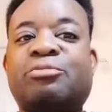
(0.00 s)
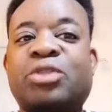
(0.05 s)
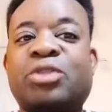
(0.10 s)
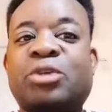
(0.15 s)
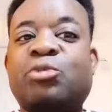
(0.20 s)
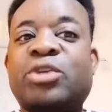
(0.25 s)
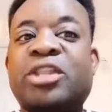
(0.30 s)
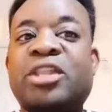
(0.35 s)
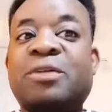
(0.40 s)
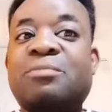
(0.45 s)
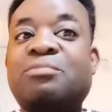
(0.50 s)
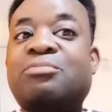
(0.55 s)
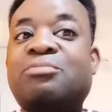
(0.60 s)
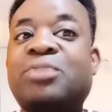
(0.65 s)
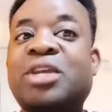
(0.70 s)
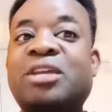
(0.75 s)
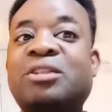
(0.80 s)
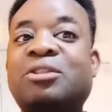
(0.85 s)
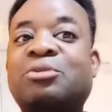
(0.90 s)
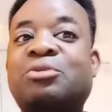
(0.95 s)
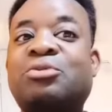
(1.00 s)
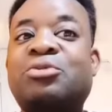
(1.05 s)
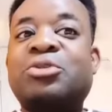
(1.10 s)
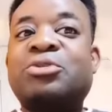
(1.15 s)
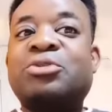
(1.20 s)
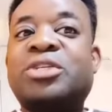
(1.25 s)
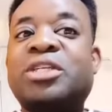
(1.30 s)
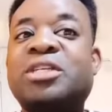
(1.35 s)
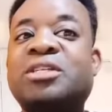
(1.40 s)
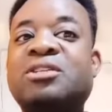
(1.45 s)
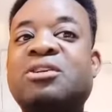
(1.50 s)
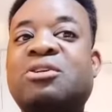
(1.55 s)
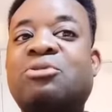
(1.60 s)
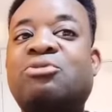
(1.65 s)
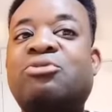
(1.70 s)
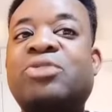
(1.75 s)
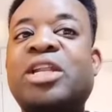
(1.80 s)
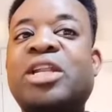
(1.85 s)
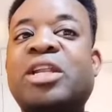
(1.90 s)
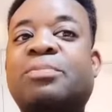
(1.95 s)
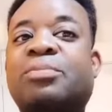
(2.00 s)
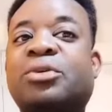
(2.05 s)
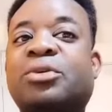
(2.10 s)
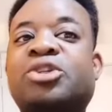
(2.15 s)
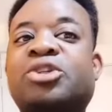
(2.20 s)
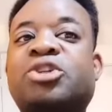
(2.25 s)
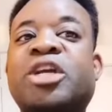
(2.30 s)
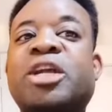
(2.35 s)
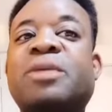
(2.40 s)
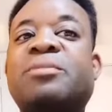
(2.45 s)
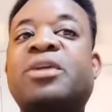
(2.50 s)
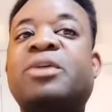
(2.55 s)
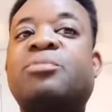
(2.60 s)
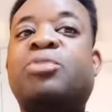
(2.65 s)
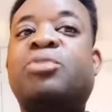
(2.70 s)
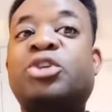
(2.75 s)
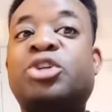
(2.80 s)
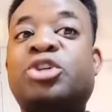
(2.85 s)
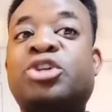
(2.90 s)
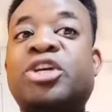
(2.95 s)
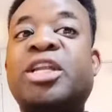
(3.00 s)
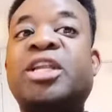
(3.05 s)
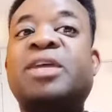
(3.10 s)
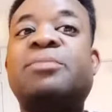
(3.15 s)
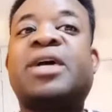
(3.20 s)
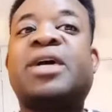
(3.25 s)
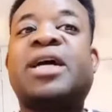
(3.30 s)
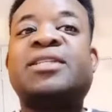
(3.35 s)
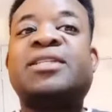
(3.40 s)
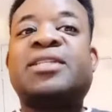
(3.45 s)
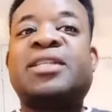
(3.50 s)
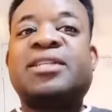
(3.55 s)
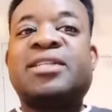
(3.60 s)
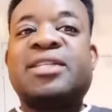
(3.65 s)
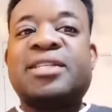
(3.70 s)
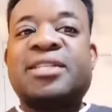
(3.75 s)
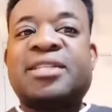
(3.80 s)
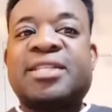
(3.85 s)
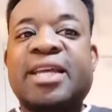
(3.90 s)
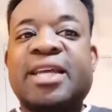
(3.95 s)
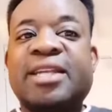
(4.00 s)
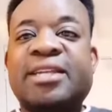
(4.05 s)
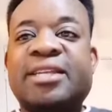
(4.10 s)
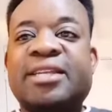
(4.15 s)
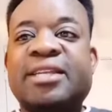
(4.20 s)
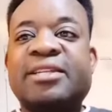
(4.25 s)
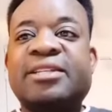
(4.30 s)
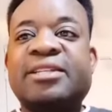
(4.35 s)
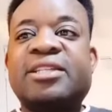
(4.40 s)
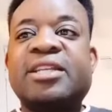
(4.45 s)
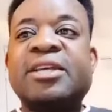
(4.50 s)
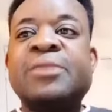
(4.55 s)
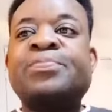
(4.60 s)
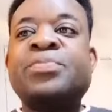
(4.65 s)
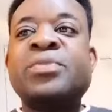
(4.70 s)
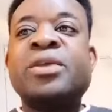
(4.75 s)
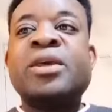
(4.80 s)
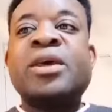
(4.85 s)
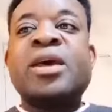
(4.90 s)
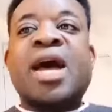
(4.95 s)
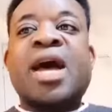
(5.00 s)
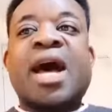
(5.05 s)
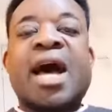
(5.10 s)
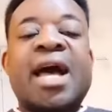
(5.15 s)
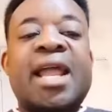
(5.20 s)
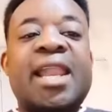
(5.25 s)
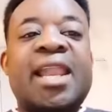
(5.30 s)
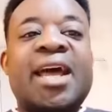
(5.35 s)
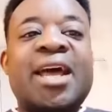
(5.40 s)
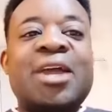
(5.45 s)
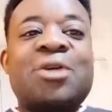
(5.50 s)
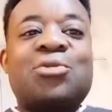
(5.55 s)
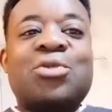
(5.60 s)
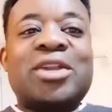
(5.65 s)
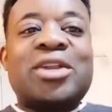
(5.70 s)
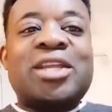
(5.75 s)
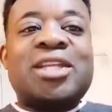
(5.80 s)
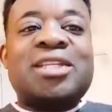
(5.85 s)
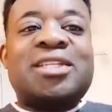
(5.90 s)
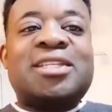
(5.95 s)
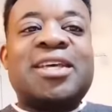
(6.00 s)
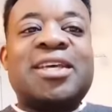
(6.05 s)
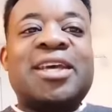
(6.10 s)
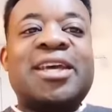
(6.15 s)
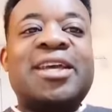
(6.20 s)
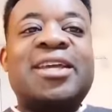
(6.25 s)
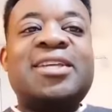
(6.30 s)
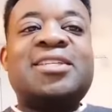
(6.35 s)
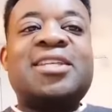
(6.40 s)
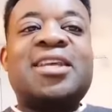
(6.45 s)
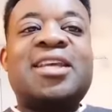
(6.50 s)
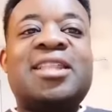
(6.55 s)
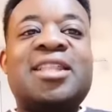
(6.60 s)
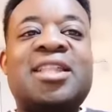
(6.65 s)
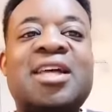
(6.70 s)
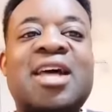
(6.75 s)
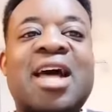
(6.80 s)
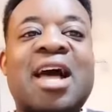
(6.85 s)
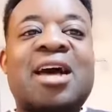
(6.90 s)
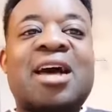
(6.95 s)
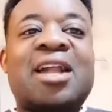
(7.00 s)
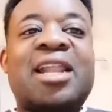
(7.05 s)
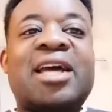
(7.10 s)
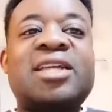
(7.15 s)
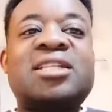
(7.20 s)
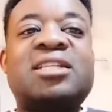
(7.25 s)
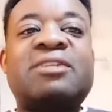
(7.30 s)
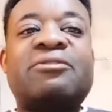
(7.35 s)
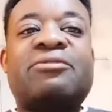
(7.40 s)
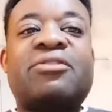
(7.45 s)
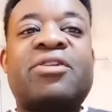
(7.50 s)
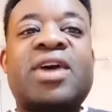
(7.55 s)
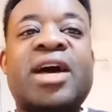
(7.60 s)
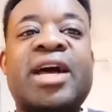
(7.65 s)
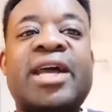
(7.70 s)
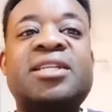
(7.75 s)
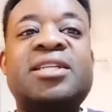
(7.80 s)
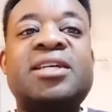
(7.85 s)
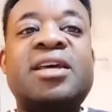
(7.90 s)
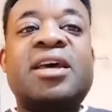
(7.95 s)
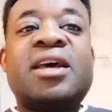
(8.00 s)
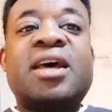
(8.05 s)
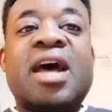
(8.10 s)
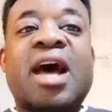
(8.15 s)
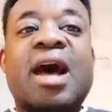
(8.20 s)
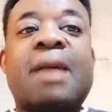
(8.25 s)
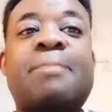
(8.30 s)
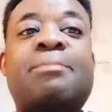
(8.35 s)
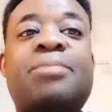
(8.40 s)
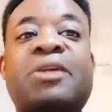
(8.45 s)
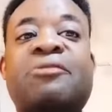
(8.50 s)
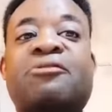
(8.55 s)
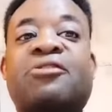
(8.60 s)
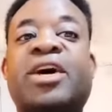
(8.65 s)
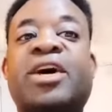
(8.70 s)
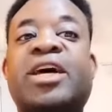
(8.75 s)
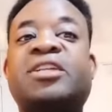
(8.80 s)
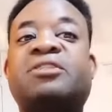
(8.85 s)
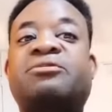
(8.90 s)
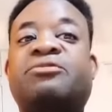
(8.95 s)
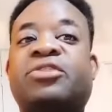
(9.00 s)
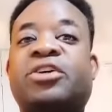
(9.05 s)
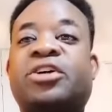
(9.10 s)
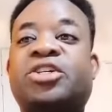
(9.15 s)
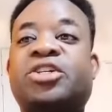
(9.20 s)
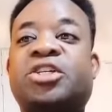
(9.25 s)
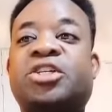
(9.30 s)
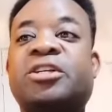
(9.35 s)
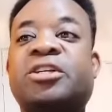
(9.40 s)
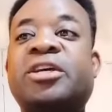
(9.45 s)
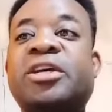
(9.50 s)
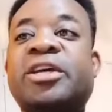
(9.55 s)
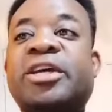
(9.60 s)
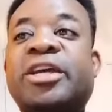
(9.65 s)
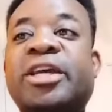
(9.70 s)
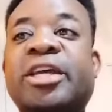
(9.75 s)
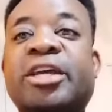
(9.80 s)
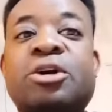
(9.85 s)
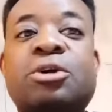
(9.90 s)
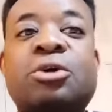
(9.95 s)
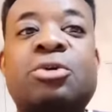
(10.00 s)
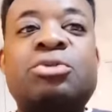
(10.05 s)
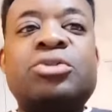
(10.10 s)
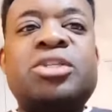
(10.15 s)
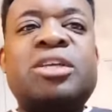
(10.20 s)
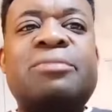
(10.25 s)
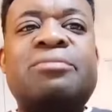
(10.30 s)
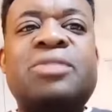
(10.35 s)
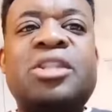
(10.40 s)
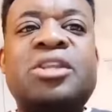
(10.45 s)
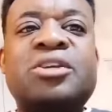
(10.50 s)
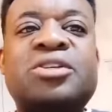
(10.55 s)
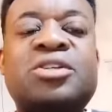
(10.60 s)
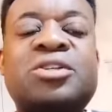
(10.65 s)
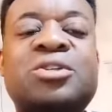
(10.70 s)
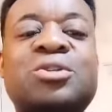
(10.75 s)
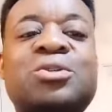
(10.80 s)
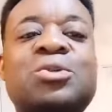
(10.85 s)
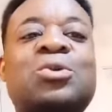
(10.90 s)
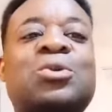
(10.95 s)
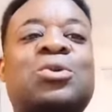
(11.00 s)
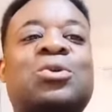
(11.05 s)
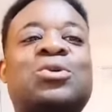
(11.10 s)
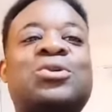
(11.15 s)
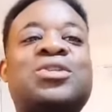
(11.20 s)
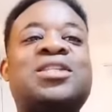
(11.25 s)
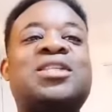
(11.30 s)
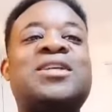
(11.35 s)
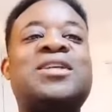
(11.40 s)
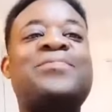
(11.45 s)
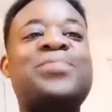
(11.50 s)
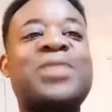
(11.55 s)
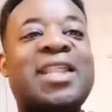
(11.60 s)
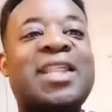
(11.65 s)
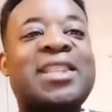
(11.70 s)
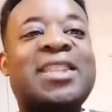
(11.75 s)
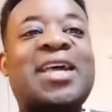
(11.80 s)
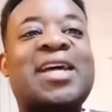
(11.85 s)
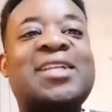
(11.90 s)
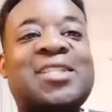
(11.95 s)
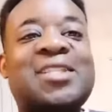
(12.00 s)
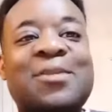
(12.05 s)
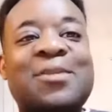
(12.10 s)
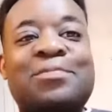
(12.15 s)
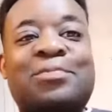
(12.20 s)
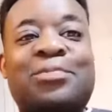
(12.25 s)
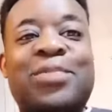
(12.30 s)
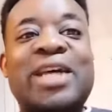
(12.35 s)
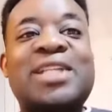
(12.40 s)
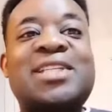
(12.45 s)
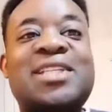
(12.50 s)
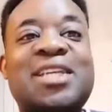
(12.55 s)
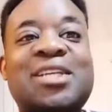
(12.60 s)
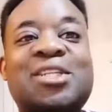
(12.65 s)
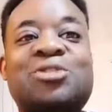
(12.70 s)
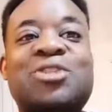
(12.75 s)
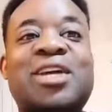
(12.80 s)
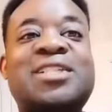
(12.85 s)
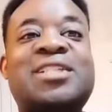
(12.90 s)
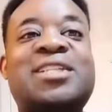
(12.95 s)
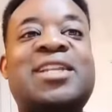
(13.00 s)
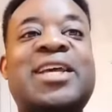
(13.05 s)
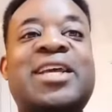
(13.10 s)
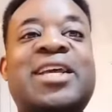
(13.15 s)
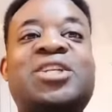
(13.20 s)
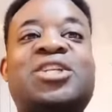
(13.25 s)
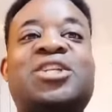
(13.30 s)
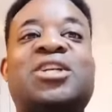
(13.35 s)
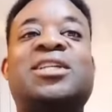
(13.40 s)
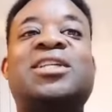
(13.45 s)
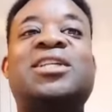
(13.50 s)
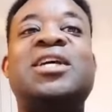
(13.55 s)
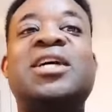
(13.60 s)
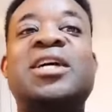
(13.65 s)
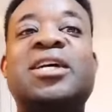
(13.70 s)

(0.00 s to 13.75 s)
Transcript: with him being the root, is not really portraying him as the descendant. I like what he says in the Classified Amplified Version. He calls him the source, and that's a better translation.